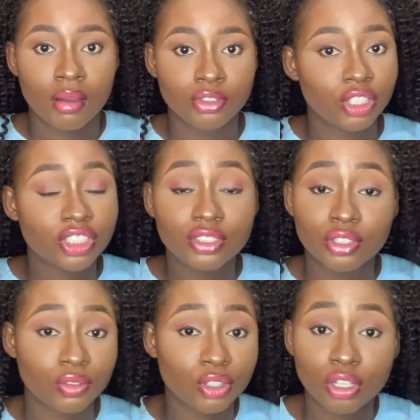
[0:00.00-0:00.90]
just
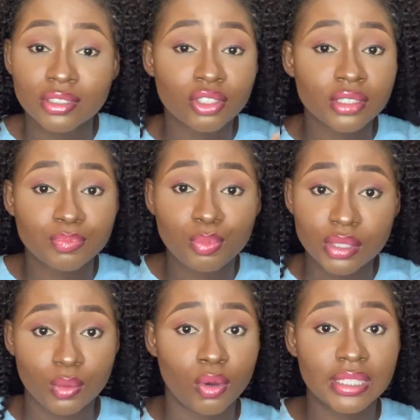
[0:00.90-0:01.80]
don't put
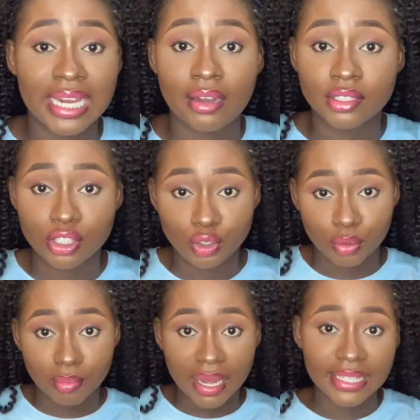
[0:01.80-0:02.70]
the word count in your
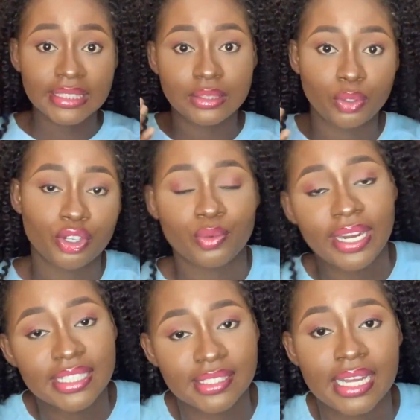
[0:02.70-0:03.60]
mind when you're
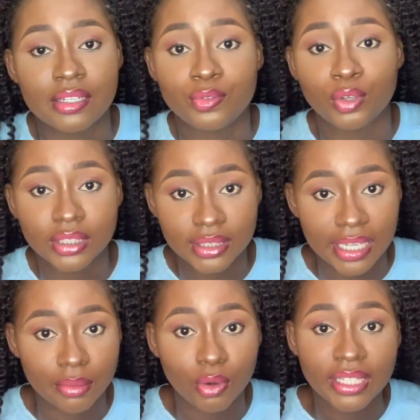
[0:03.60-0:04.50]
writing at the first
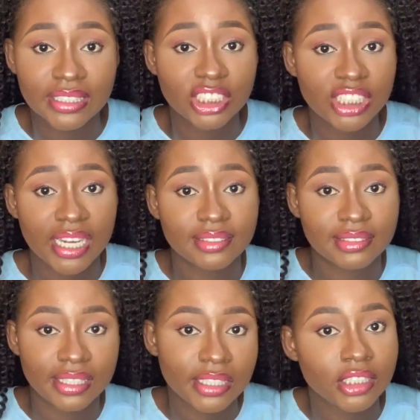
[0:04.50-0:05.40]
time or at the initial
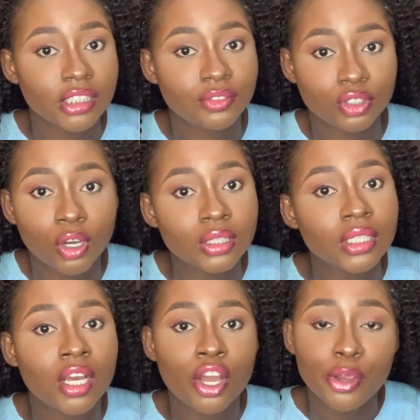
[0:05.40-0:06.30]
stage. If not,
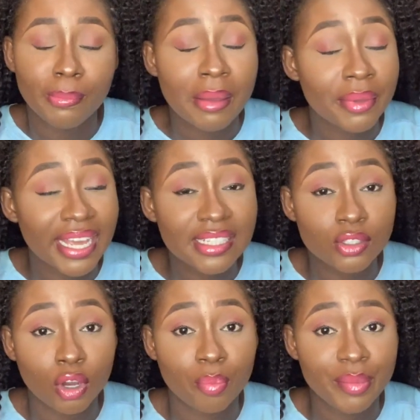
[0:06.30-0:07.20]
you might get
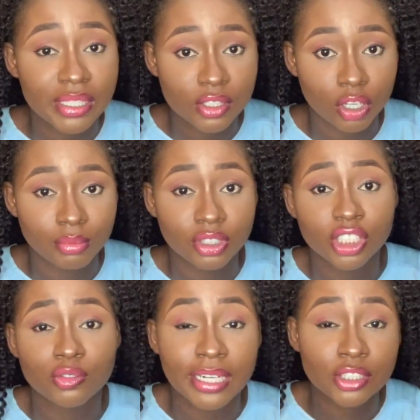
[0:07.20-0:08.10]
it all mixed up.
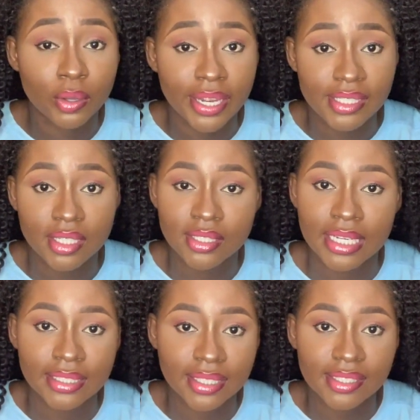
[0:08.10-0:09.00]
Just write your essays
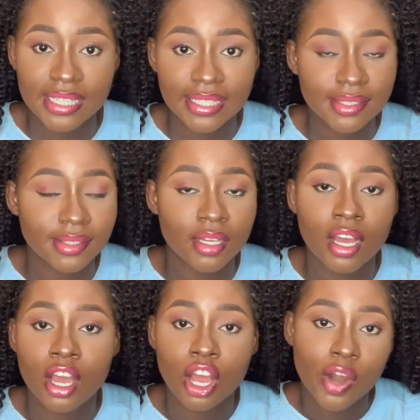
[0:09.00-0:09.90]
and then start
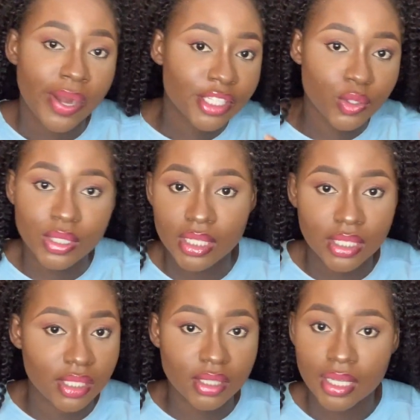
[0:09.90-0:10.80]

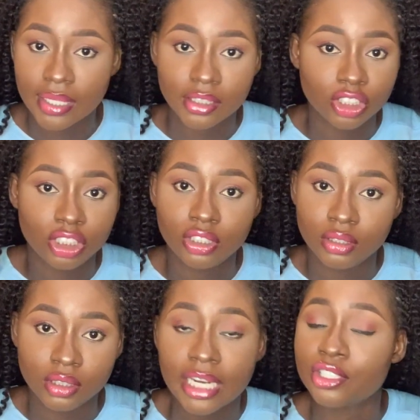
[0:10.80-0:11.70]
reducing it and
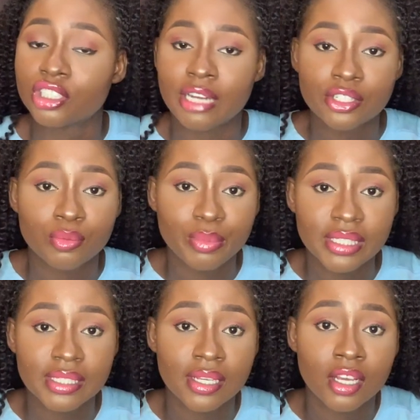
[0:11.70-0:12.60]
try to meet
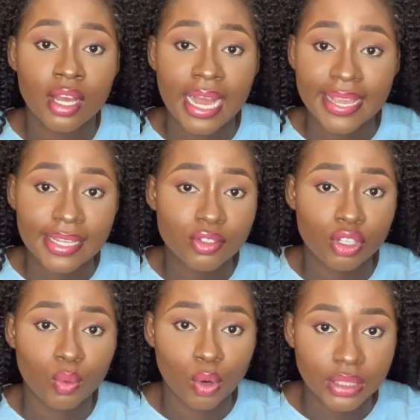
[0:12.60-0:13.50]
and get to
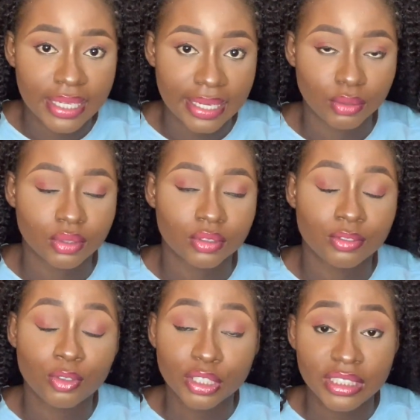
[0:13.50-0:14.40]
the word count
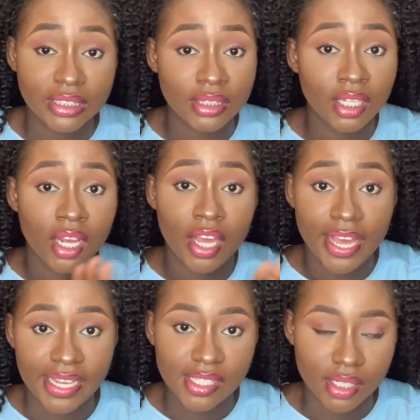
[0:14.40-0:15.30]
for
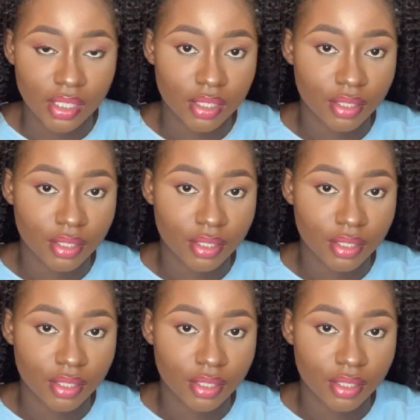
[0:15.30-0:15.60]
the essays.